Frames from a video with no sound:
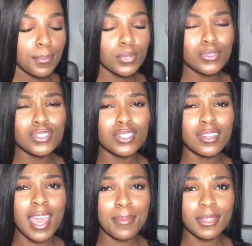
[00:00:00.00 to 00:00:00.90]
boost
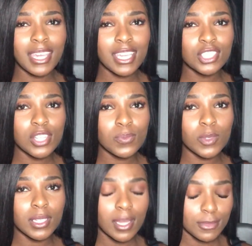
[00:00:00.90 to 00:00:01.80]
your application
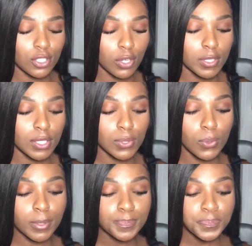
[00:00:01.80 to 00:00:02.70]
when it comes to nursing
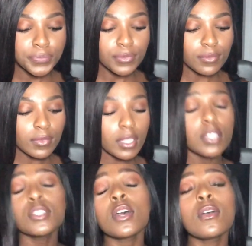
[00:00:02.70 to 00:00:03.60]
school.
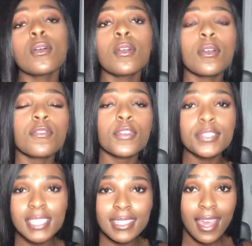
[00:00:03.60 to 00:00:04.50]
So
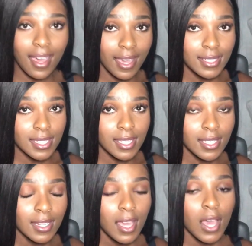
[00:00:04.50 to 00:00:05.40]
first thing that I
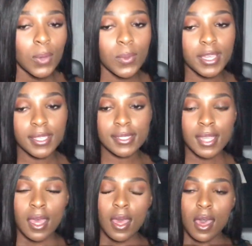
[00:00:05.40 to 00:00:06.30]
did was
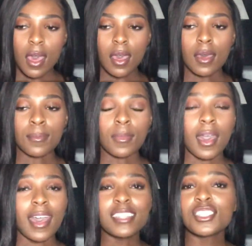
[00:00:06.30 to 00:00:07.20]

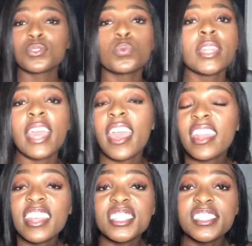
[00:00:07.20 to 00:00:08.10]
I just went ahead
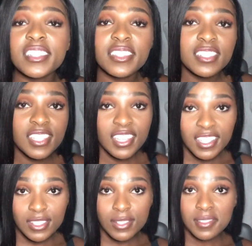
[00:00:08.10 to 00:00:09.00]
and took the
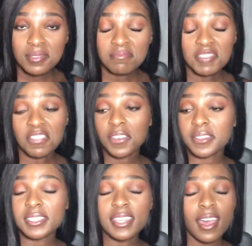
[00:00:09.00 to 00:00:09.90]
TEAS the
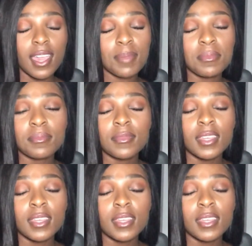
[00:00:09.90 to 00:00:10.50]
first time.